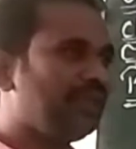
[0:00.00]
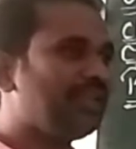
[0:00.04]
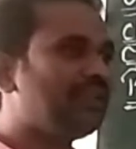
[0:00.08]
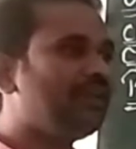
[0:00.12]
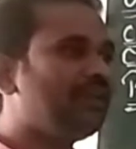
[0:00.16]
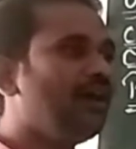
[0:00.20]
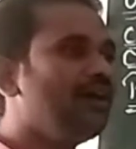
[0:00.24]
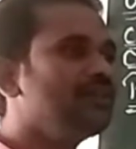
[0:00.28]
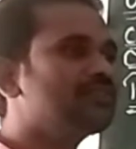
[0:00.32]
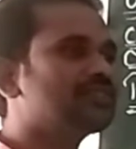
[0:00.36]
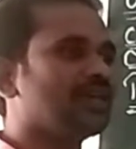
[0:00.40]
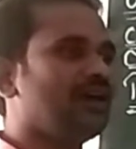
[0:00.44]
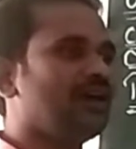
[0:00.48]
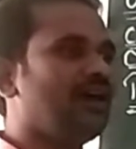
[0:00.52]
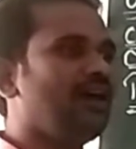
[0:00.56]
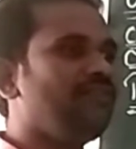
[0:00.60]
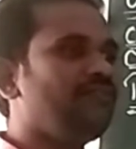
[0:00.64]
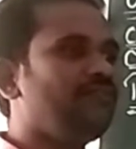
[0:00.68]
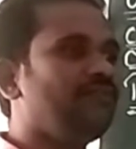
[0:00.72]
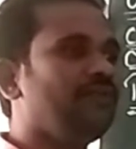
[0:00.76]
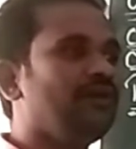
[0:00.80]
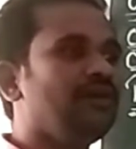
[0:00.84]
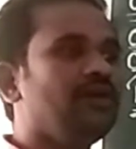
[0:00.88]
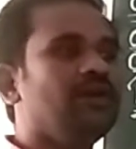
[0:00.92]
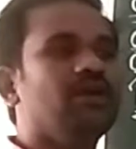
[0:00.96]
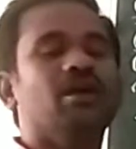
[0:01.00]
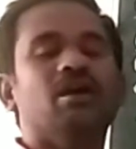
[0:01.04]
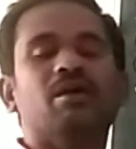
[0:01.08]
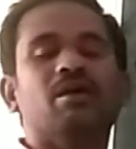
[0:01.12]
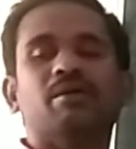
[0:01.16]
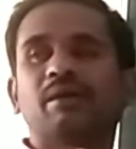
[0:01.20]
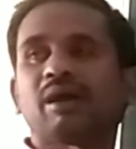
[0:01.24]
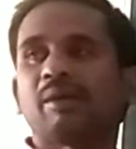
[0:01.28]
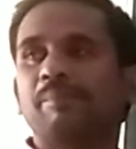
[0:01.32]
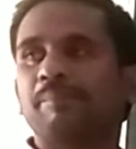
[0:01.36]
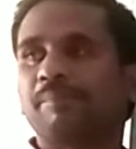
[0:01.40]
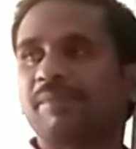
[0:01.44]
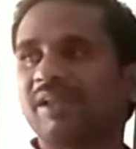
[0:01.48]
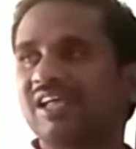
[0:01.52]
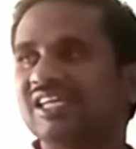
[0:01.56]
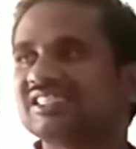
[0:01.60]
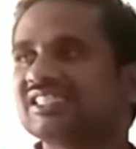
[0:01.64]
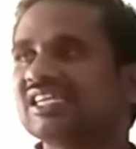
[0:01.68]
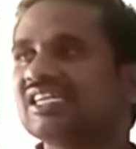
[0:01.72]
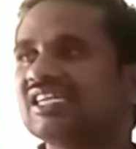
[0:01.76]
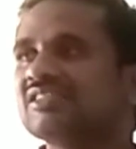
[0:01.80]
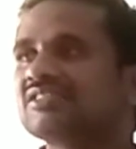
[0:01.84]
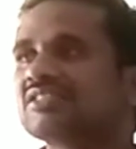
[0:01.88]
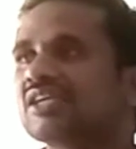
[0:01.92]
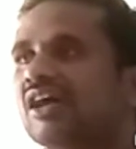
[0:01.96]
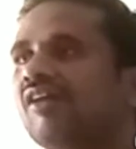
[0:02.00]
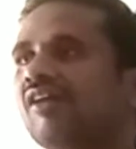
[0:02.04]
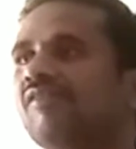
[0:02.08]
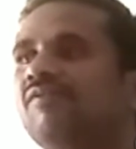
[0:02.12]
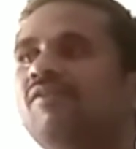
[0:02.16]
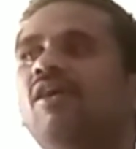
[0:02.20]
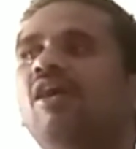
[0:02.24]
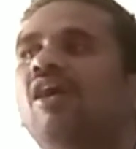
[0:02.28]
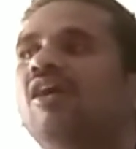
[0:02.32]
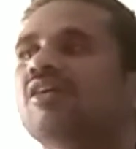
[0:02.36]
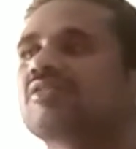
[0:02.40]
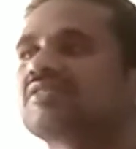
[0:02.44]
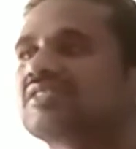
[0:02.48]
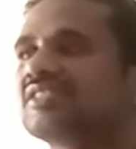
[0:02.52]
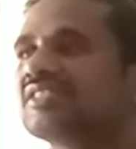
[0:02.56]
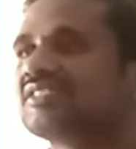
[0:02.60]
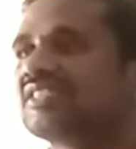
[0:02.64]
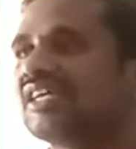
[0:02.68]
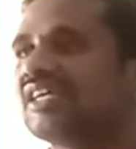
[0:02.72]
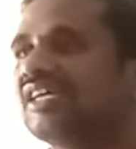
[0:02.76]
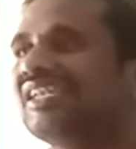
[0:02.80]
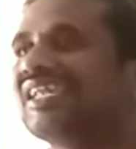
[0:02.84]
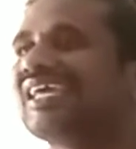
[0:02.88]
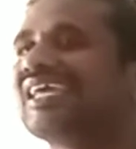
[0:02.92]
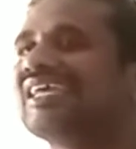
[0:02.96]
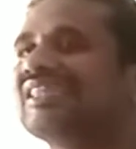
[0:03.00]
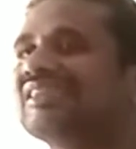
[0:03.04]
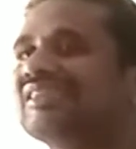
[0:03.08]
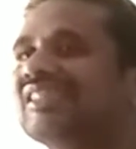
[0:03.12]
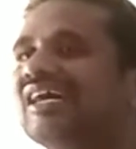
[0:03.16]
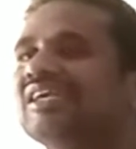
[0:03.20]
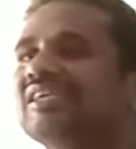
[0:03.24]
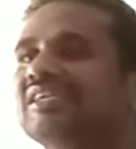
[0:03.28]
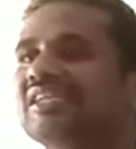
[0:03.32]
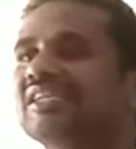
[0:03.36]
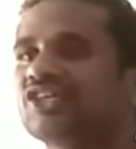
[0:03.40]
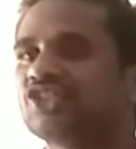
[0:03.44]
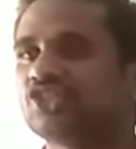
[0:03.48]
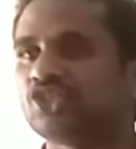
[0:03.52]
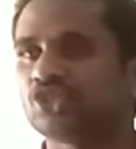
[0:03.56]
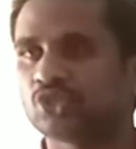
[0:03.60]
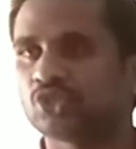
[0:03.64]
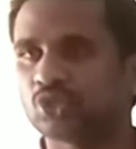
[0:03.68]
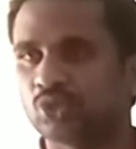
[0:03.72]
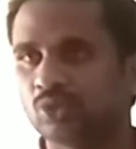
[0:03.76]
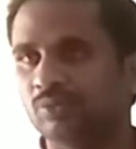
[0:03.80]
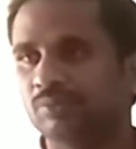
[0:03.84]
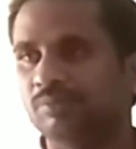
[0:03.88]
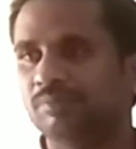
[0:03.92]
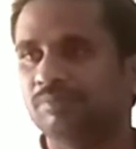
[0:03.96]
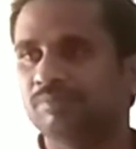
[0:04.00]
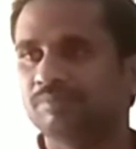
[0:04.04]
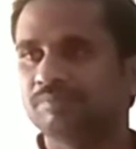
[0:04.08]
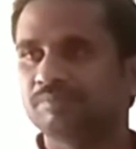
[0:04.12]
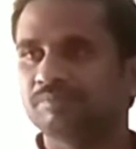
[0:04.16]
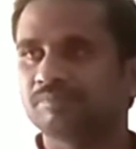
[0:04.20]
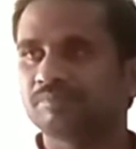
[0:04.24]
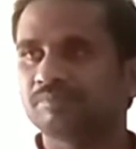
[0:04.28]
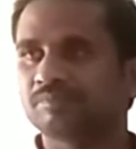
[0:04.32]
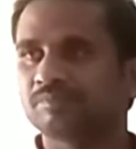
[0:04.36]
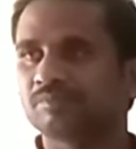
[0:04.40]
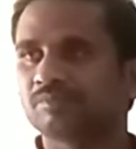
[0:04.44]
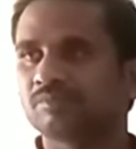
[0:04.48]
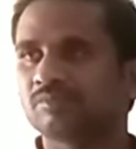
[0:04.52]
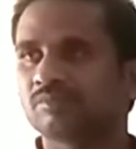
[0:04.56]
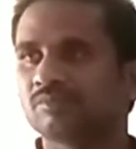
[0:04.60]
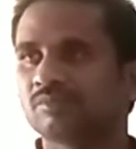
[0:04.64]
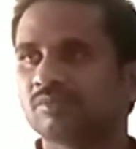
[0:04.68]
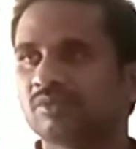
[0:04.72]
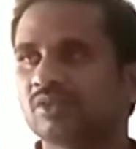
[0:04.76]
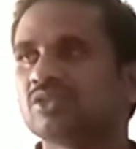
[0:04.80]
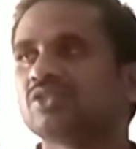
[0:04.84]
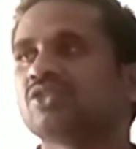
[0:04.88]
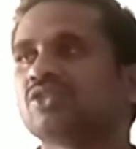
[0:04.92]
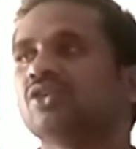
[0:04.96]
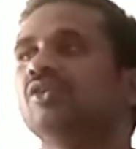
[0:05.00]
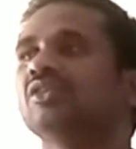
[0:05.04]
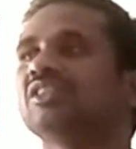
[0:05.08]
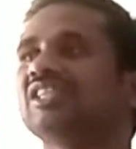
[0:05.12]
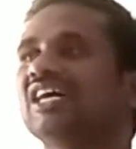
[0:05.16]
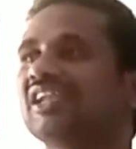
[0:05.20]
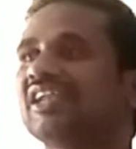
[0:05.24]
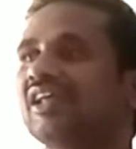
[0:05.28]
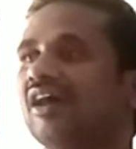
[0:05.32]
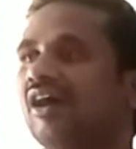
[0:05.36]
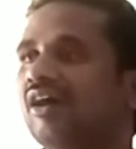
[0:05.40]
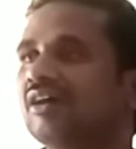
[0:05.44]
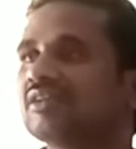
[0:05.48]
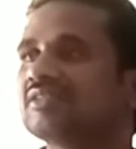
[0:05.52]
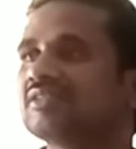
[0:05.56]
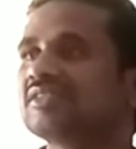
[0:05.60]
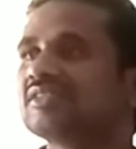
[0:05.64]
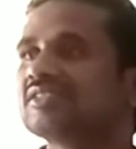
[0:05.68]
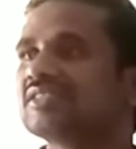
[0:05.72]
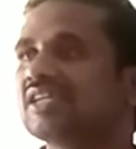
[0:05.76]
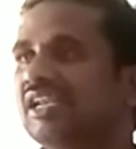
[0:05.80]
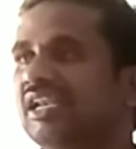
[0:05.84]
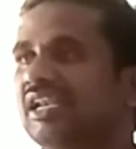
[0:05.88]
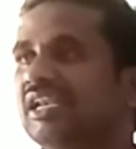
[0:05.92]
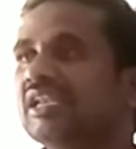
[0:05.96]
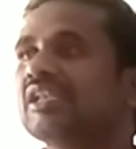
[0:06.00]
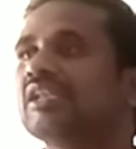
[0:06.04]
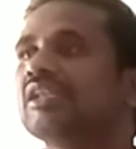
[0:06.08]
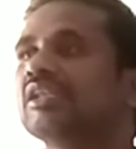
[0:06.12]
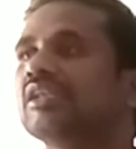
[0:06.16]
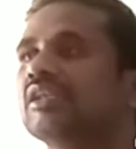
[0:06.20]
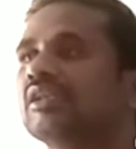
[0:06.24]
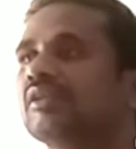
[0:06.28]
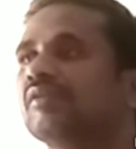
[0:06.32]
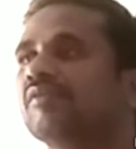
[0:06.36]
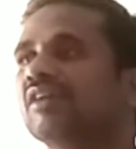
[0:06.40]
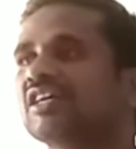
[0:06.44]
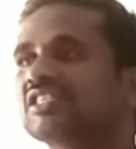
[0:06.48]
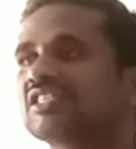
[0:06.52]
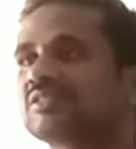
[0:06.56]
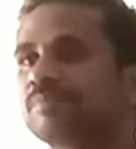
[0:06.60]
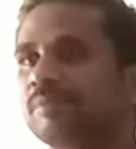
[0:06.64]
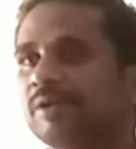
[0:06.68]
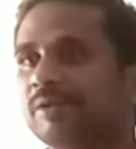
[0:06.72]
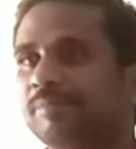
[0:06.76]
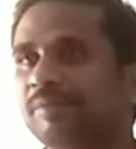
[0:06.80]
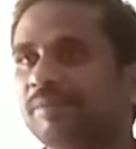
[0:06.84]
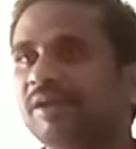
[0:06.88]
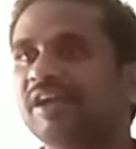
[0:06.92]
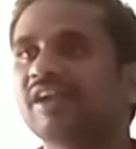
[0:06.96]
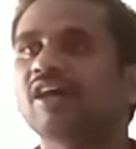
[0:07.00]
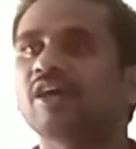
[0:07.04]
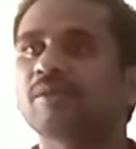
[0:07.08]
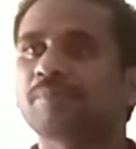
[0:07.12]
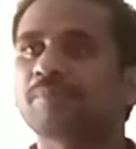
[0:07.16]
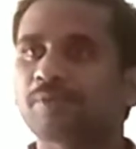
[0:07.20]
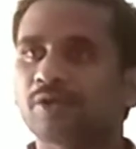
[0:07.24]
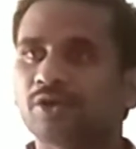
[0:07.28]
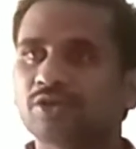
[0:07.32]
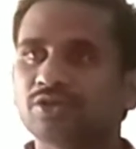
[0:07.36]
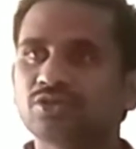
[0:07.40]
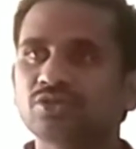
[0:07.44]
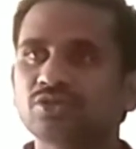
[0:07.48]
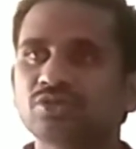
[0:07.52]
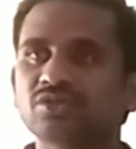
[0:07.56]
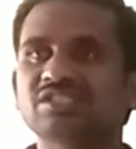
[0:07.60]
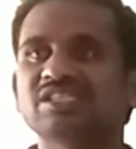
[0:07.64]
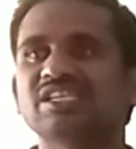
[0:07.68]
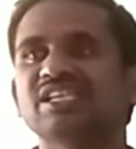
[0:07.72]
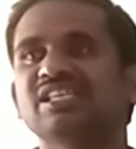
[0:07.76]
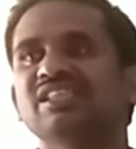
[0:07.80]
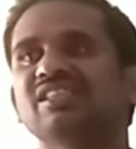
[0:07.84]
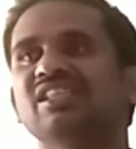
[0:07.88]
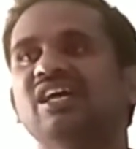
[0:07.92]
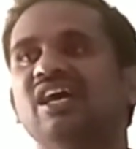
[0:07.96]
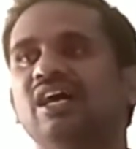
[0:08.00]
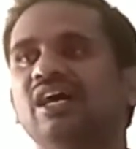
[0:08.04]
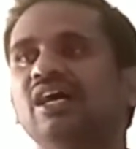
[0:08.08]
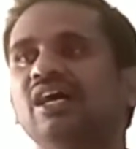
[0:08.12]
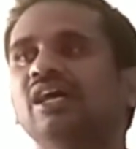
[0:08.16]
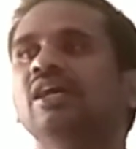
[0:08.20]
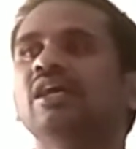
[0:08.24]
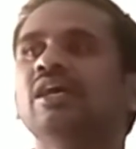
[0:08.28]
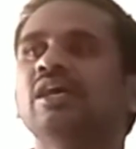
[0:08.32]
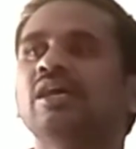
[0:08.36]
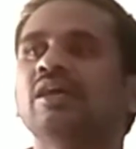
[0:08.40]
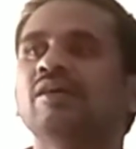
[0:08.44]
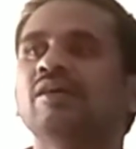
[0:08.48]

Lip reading: because of presence of oxygen in the test tube. So that oxygen was prepared or produced in the